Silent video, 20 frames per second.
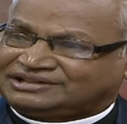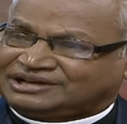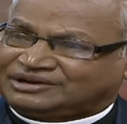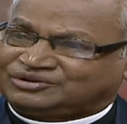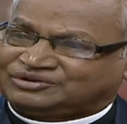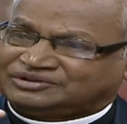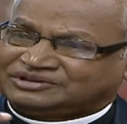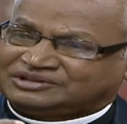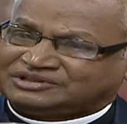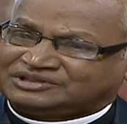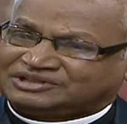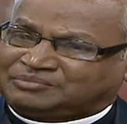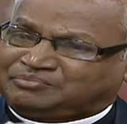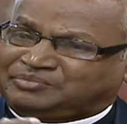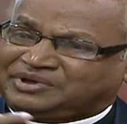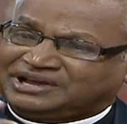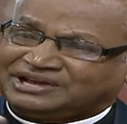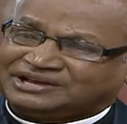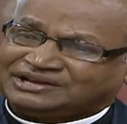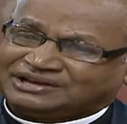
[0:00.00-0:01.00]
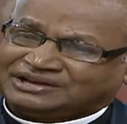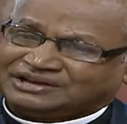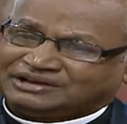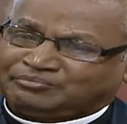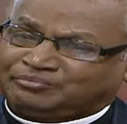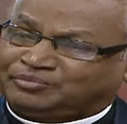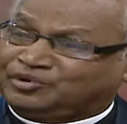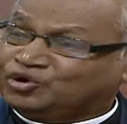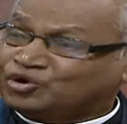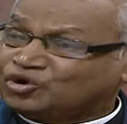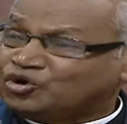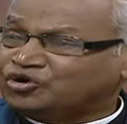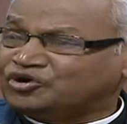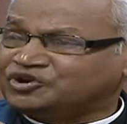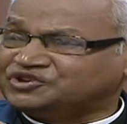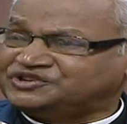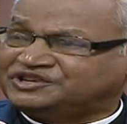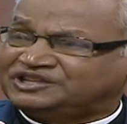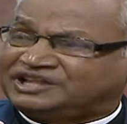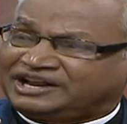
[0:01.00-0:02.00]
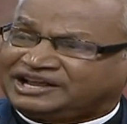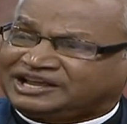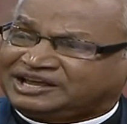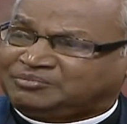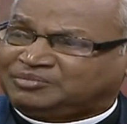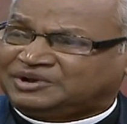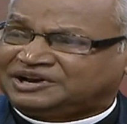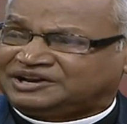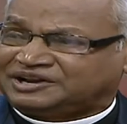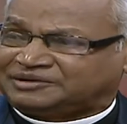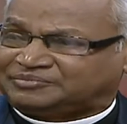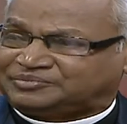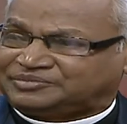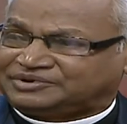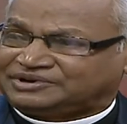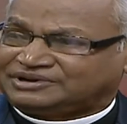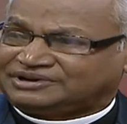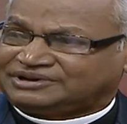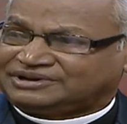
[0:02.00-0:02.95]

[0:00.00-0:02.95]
the, the big bureaucracy that he built up,